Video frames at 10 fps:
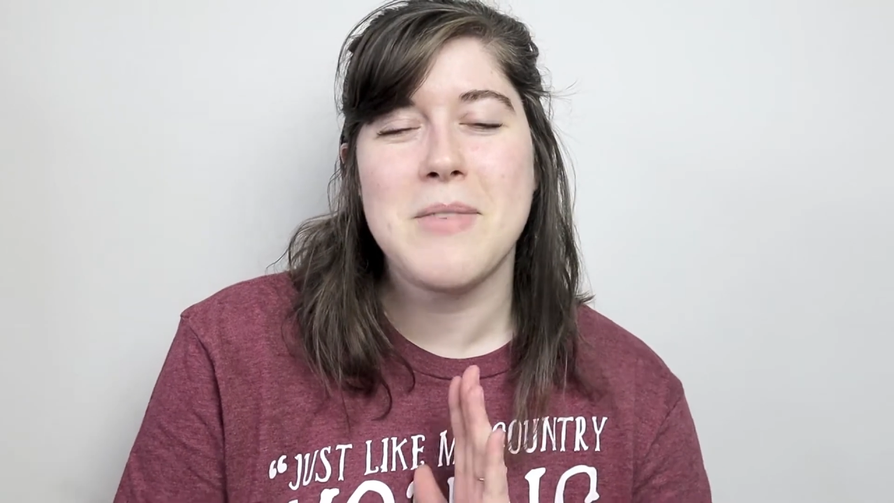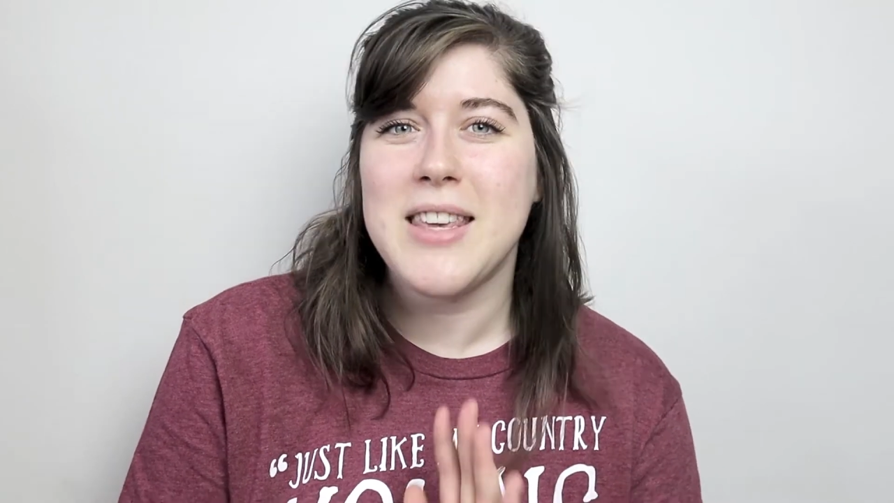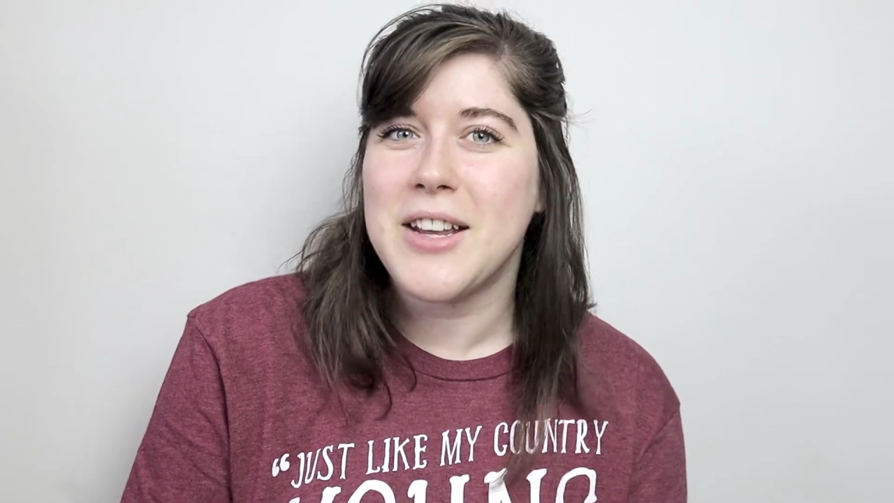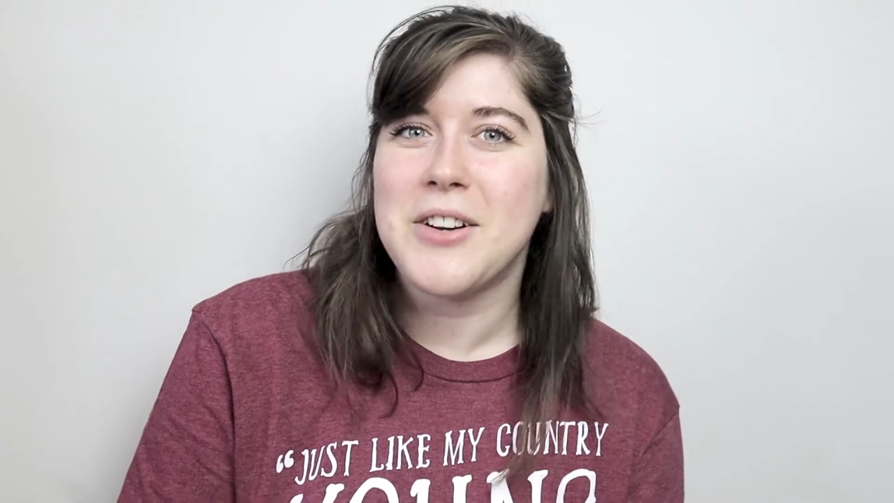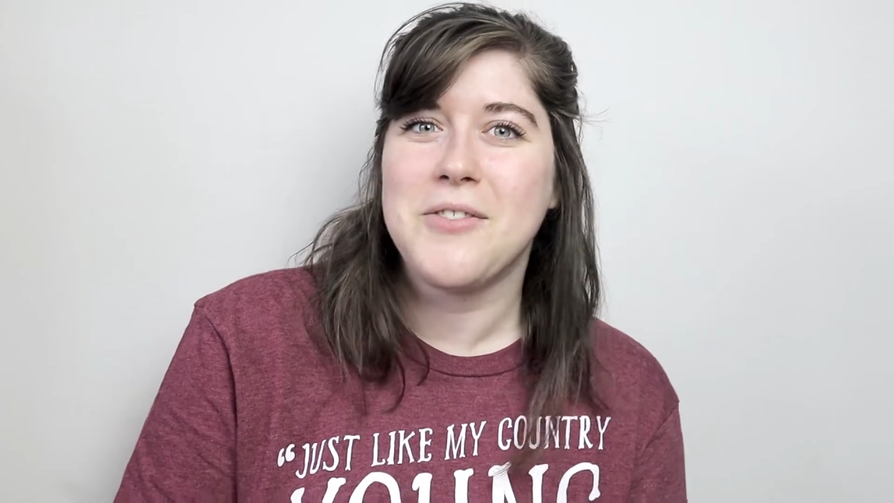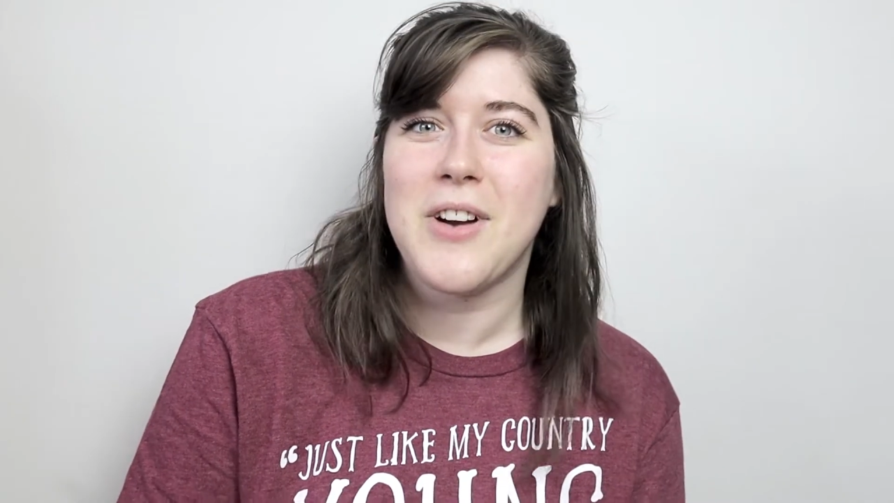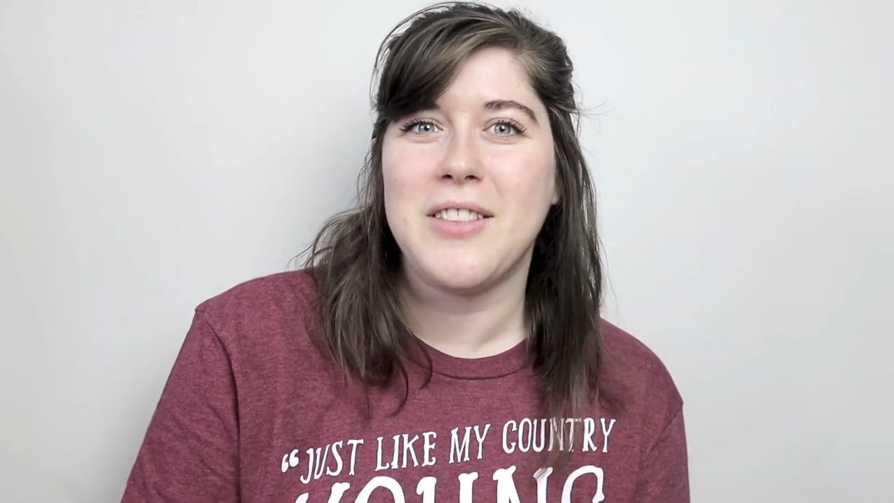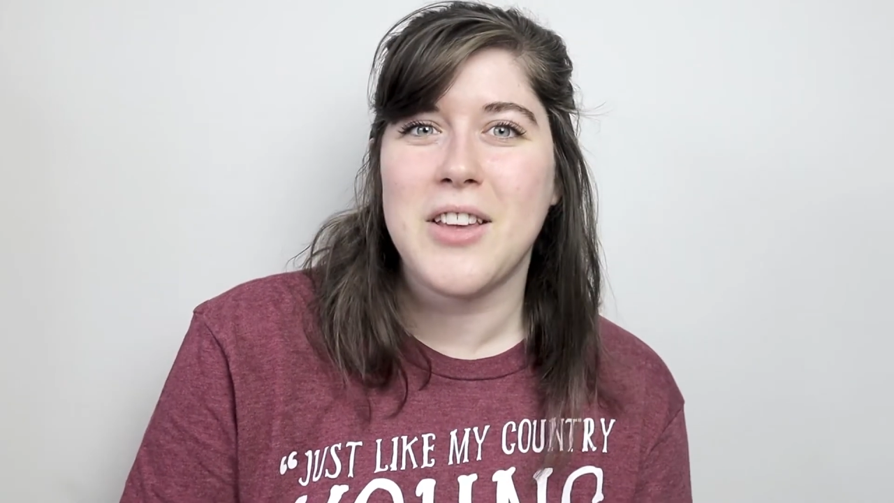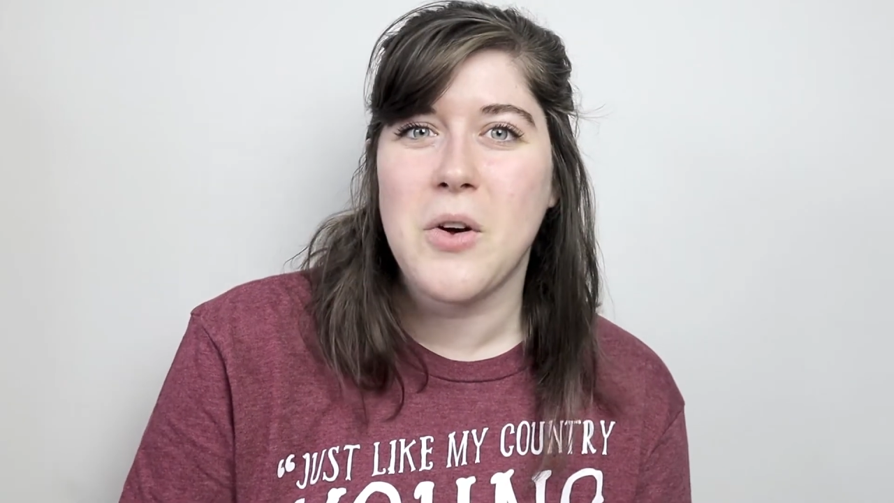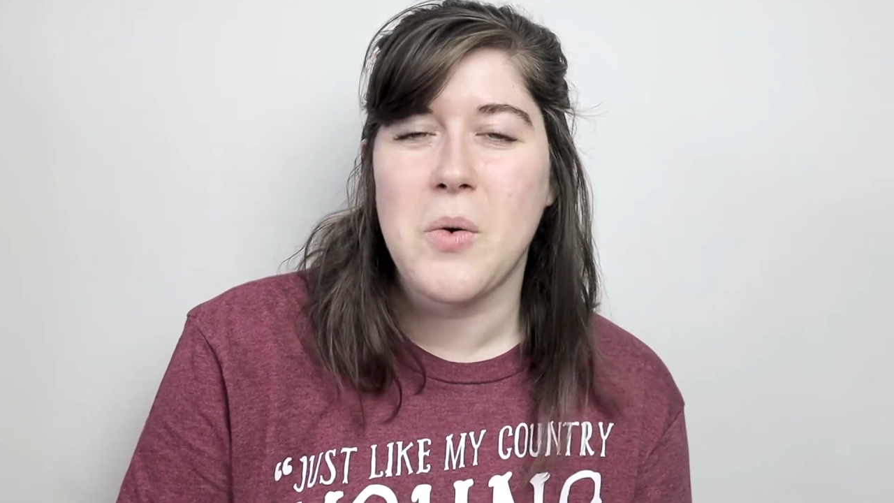
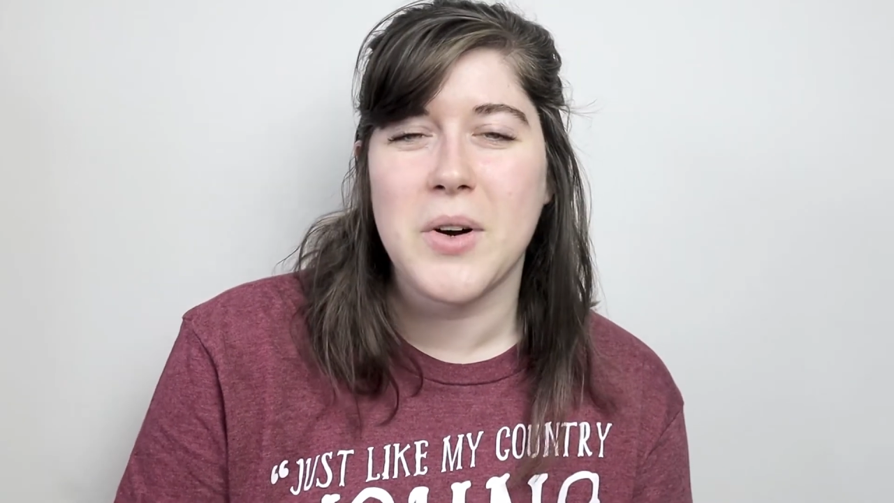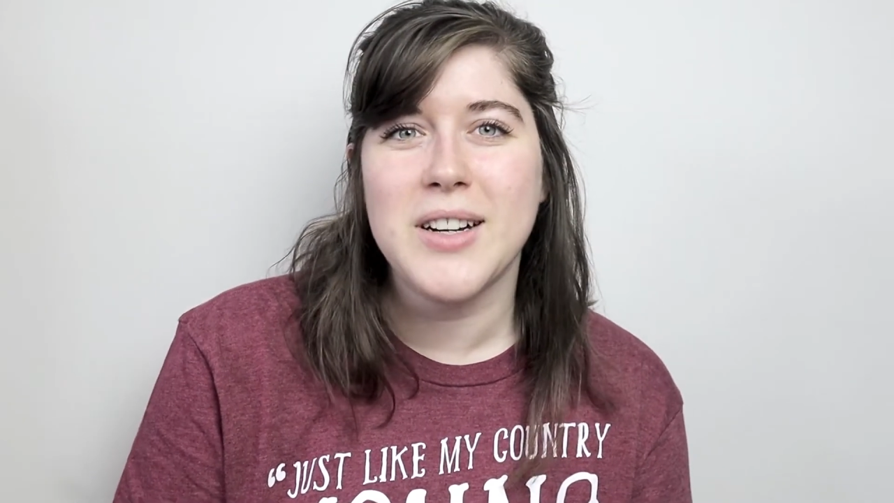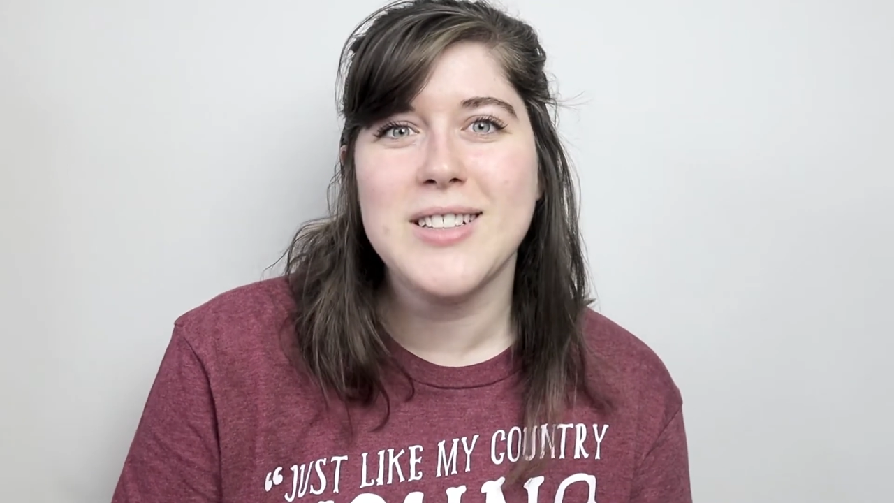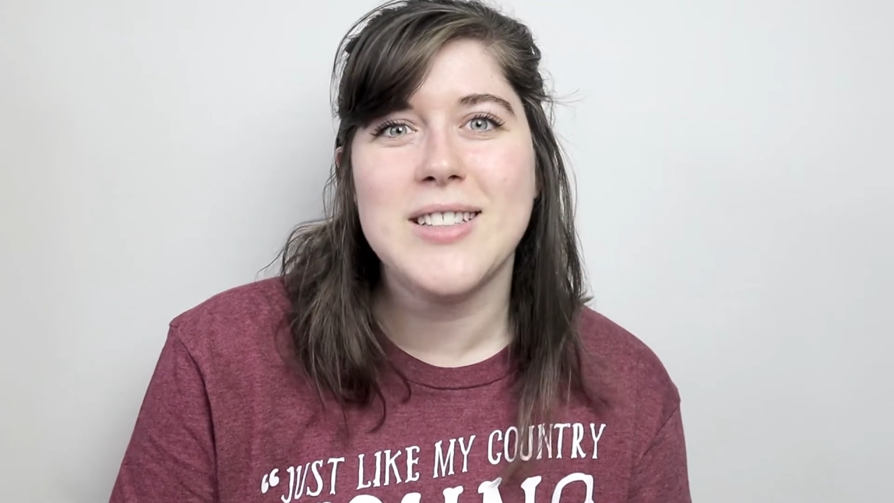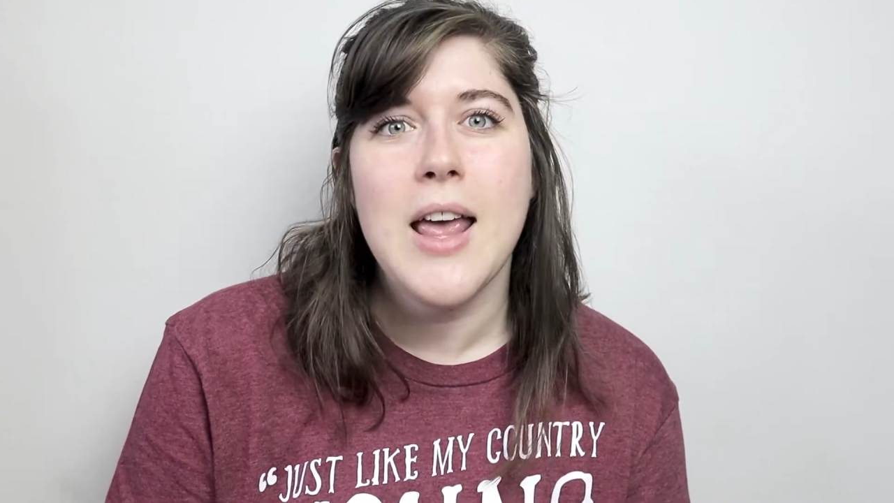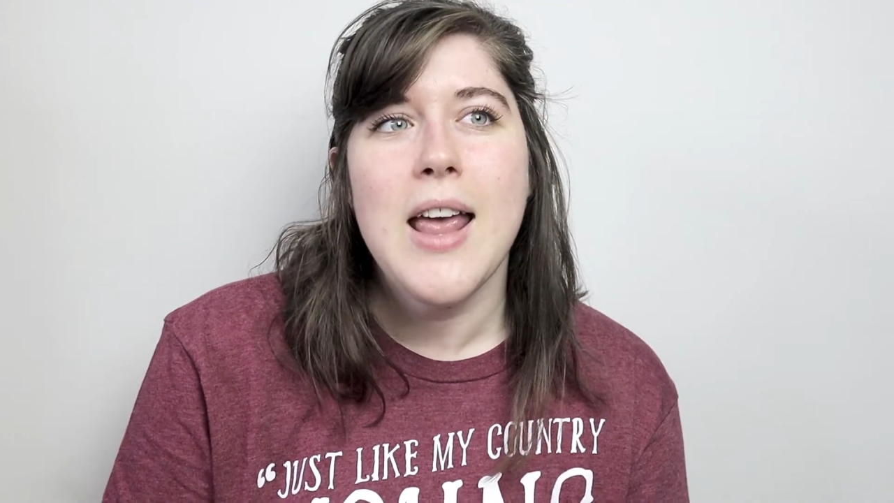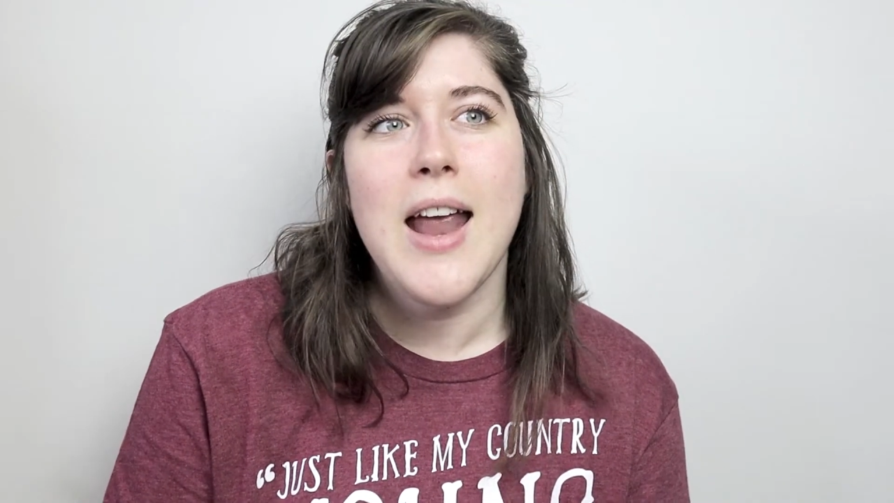beginner-friendly chords.